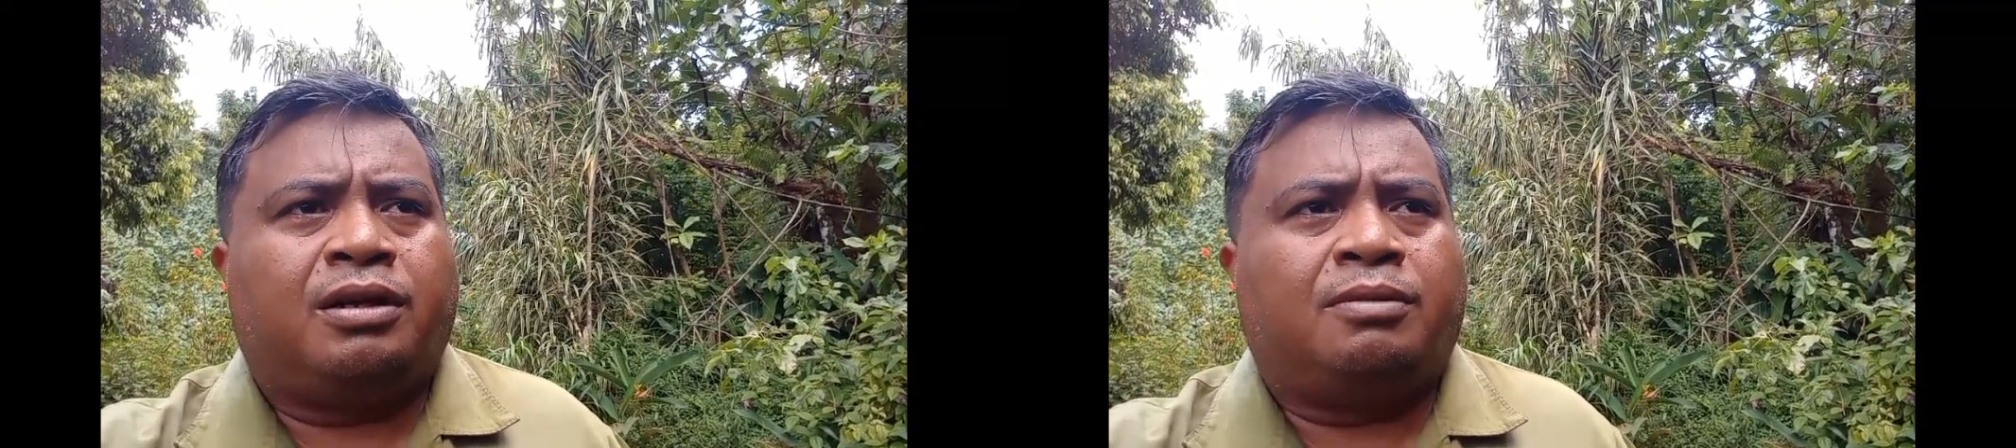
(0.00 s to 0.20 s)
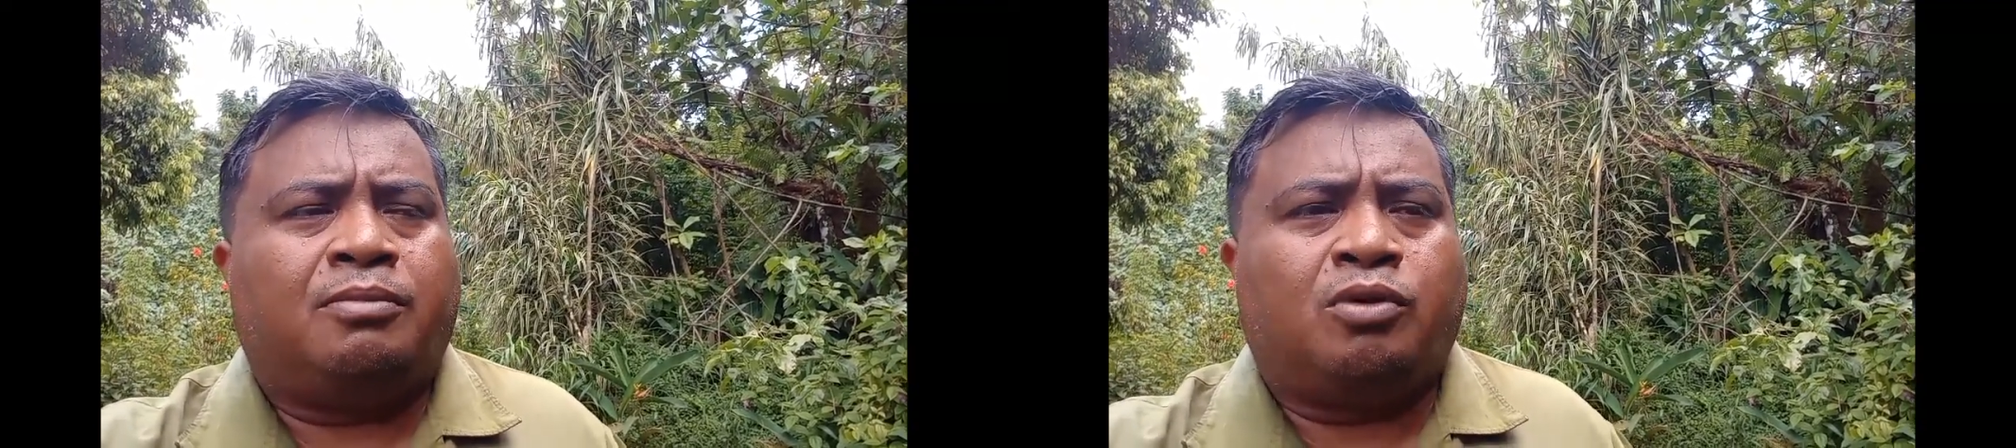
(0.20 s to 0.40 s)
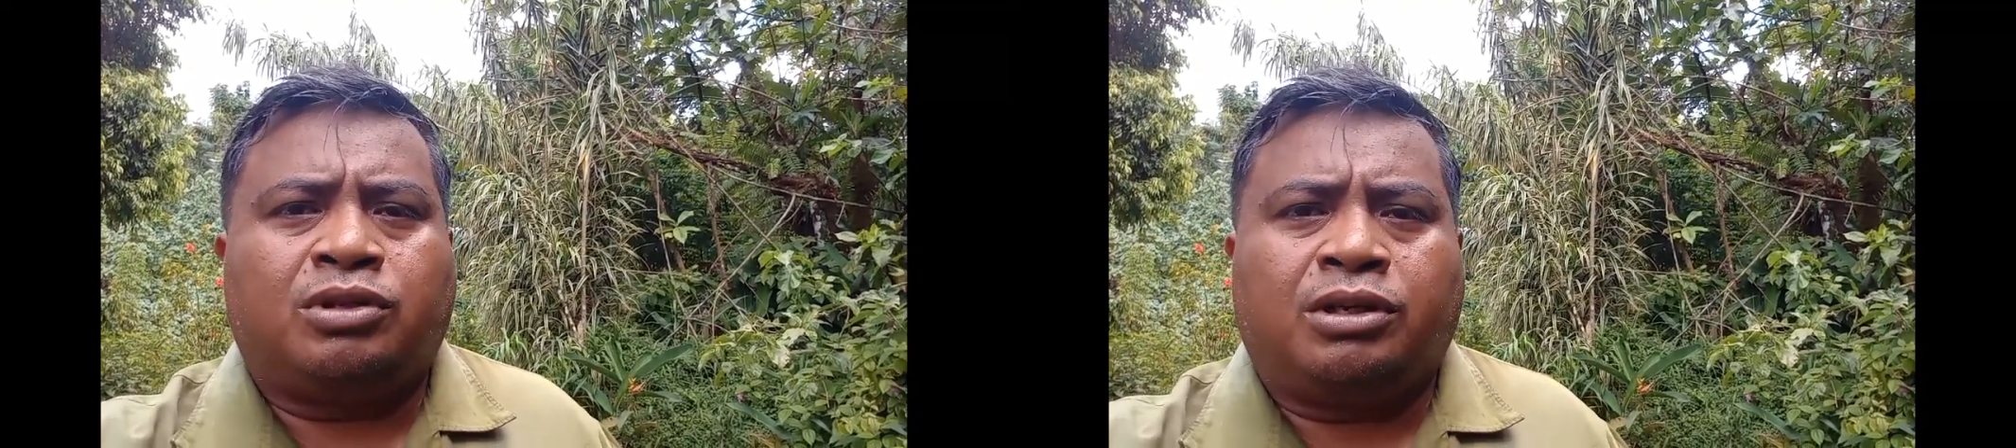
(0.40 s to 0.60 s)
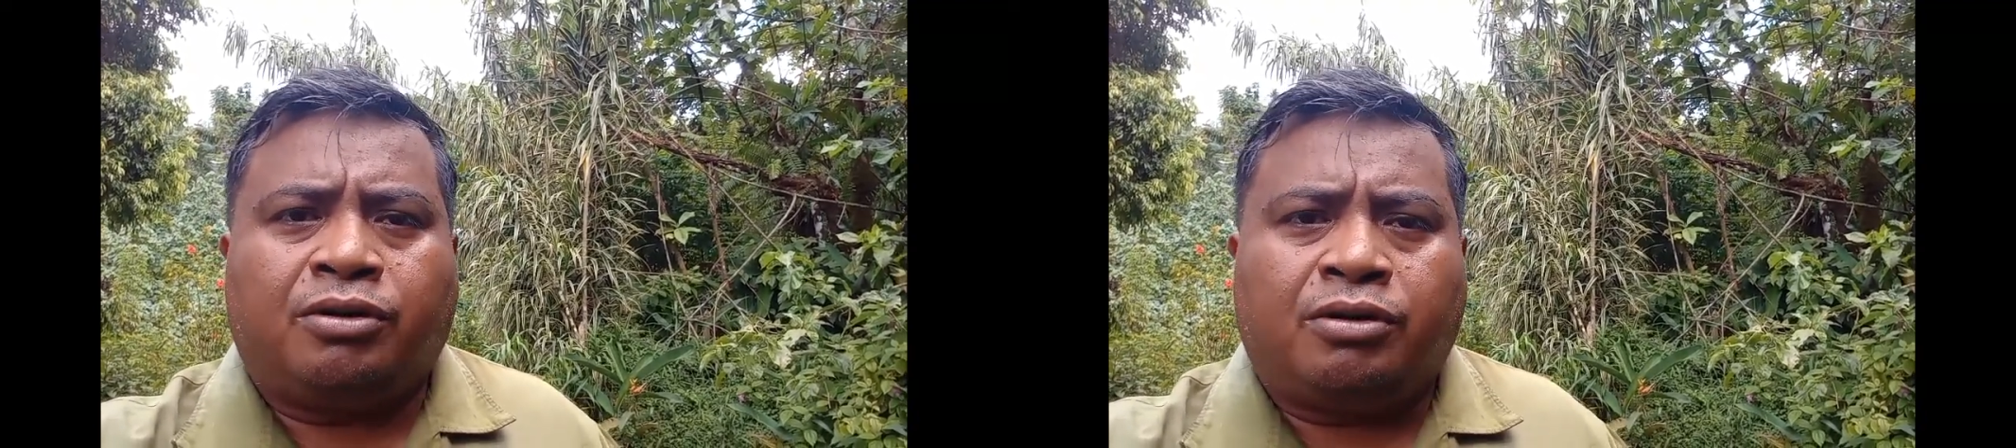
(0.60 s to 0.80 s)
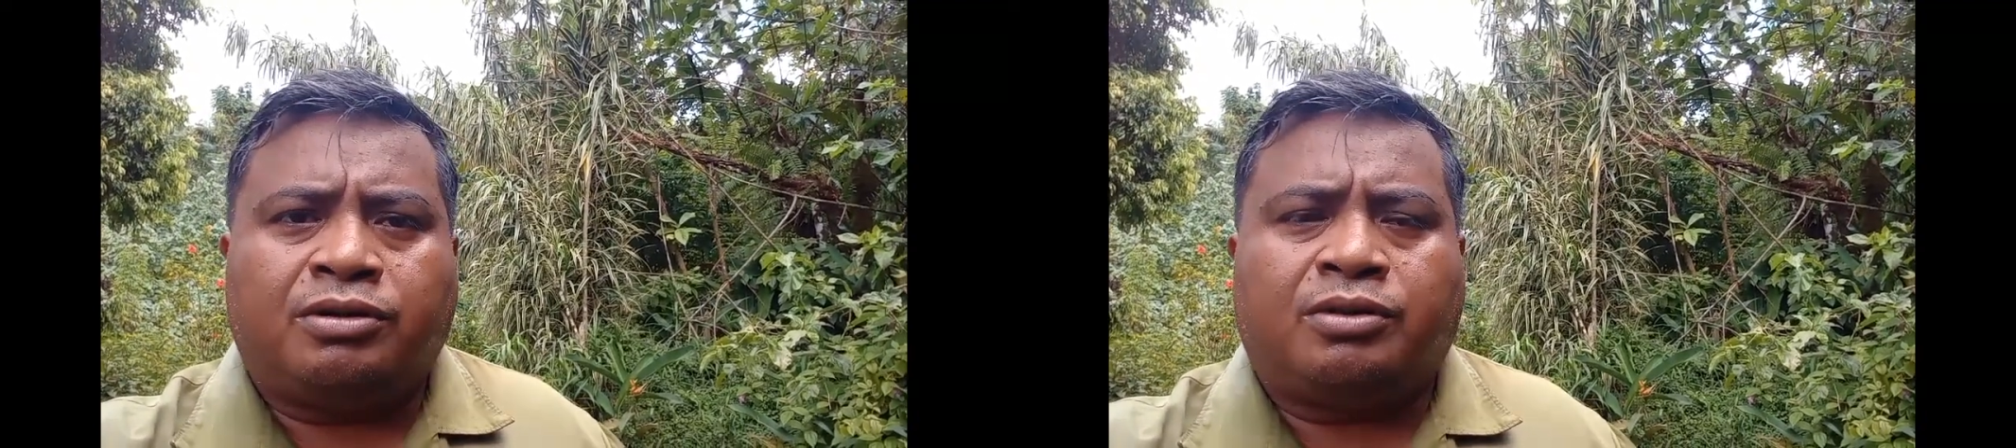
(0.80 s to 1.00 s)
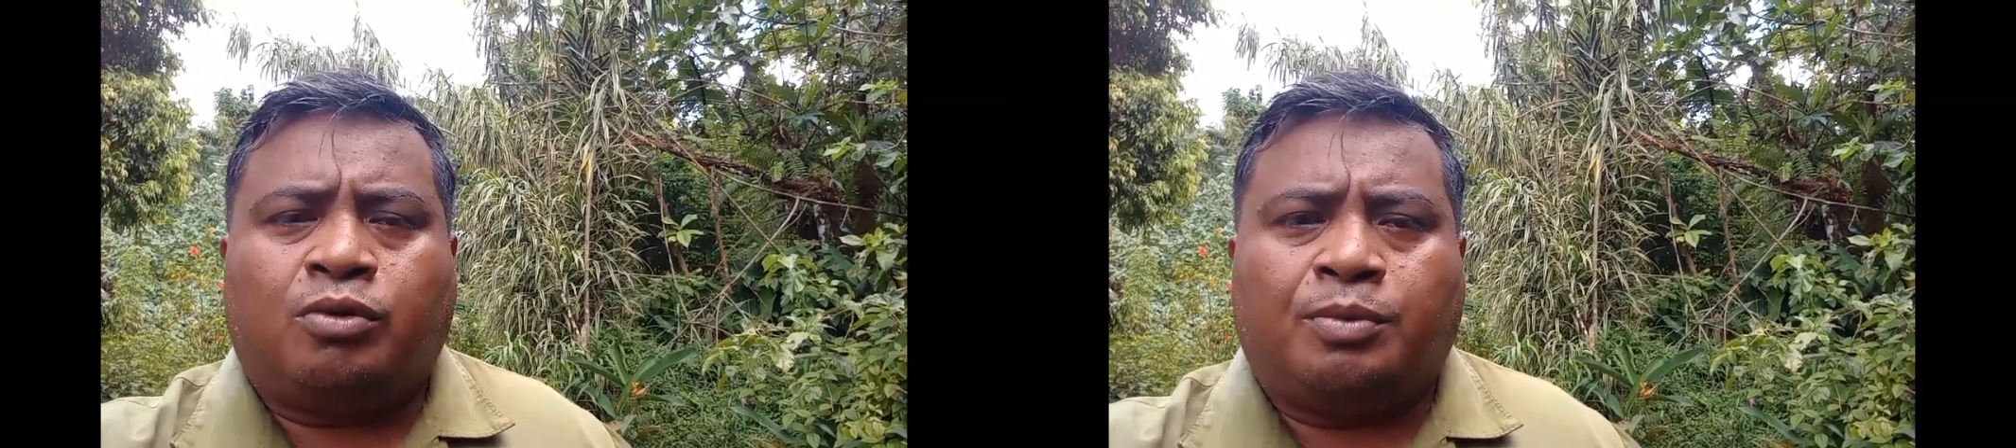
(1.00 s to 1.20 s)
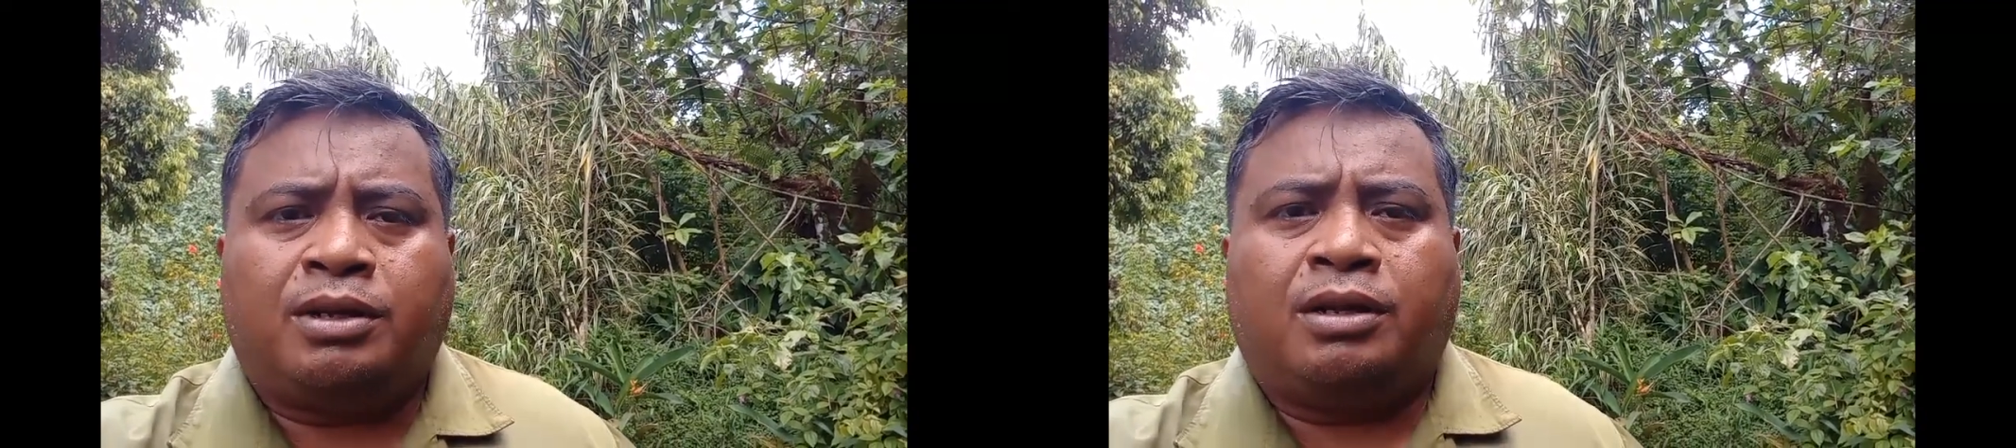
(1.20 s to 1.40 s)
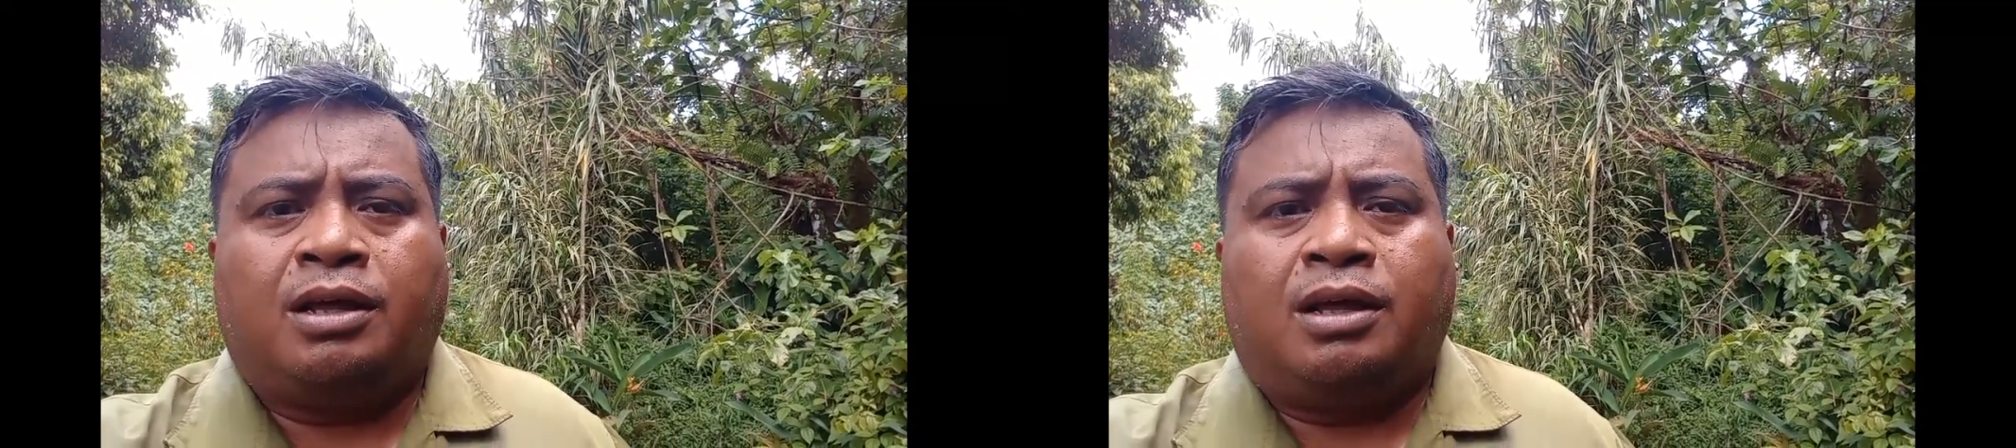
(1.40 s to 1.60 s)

uh, mostly girls and women.